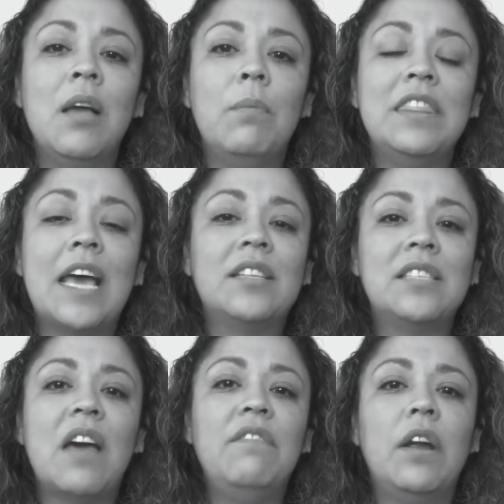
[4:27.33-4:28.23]
But that's
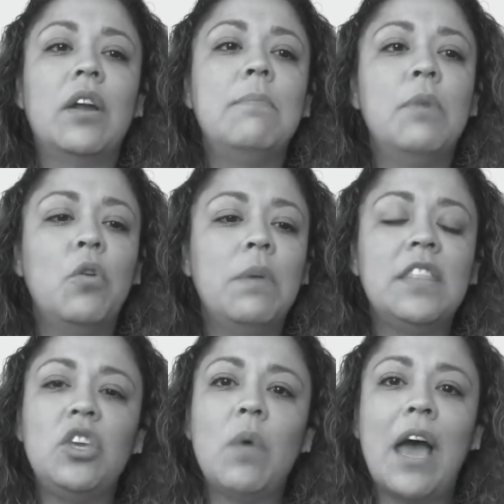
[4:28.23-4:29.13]
that very moment
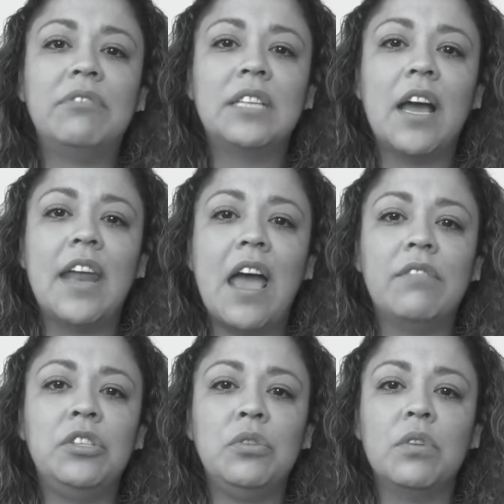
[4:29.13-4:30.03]
that you have to kind of have
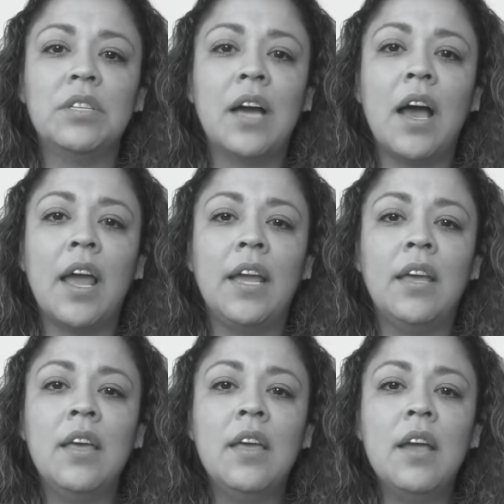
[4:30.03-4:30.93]
a do or die
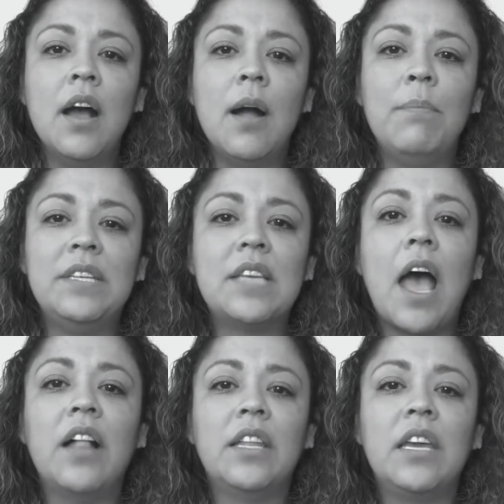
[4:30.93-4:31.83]

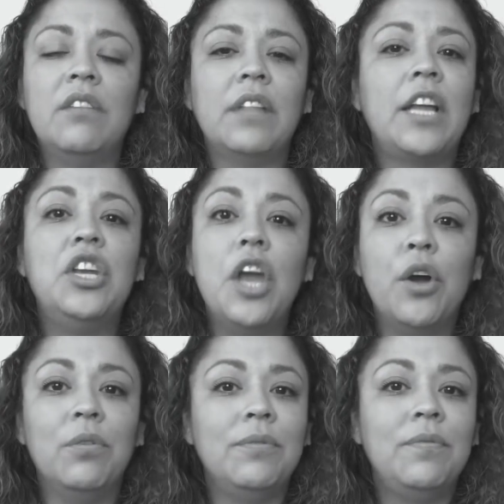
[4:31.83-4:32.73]
mentality of like,
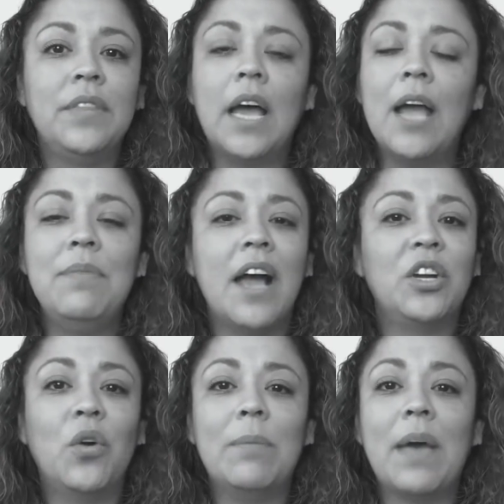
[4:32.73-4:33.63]
no, I'm
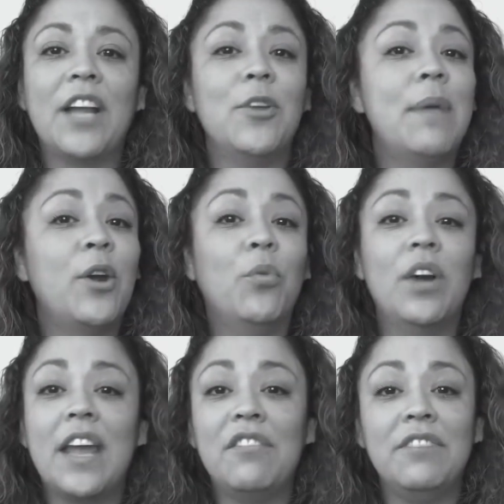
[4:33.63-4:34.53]
not going back no matter
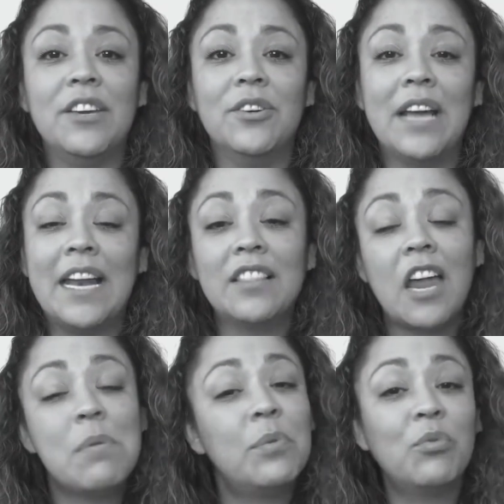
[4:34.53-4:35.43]
what I feel. And a
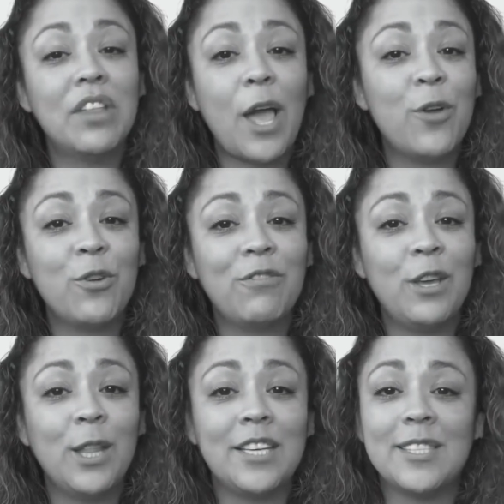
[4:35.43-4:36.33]
lot of people rely on their
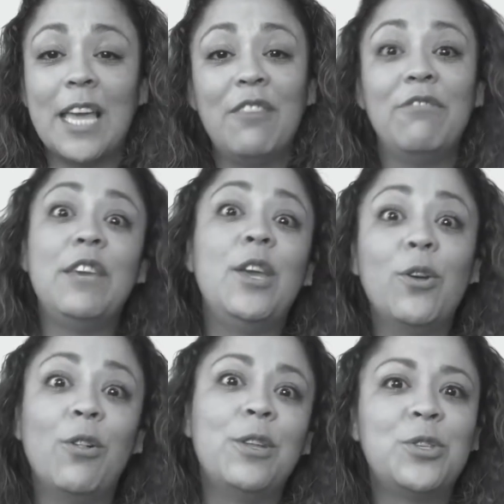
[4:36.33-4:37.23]
feelings. They
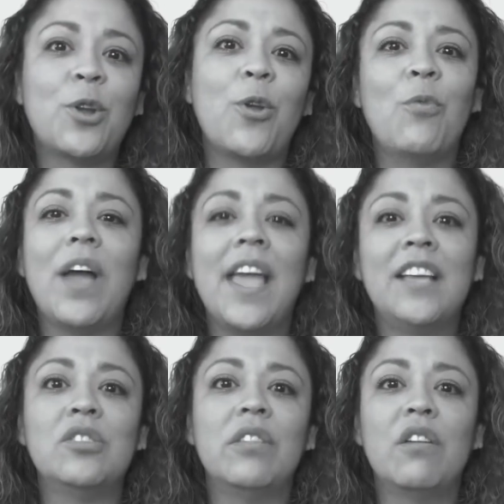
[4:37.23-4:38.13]
feel this certain
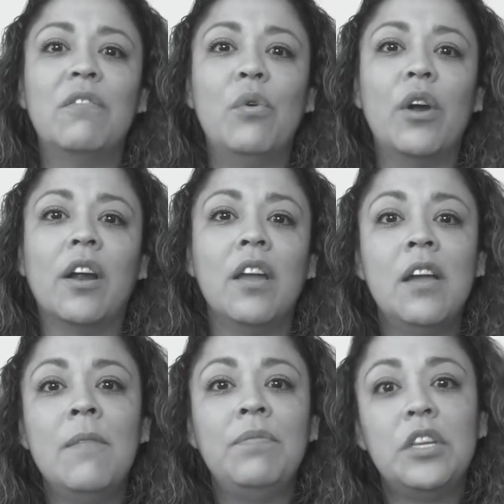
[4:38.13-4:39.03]
way, so therefore
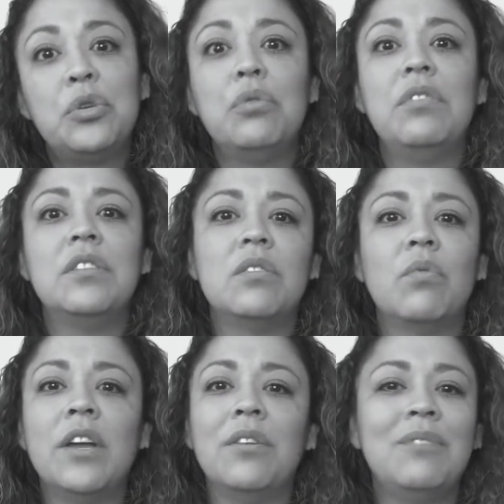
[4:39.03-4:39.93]
the truth isn't
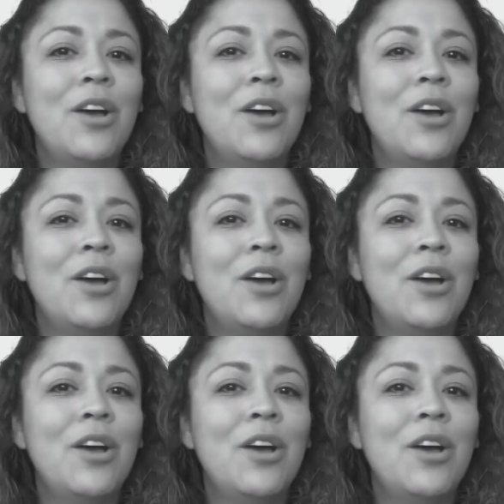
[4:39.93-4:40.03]
real.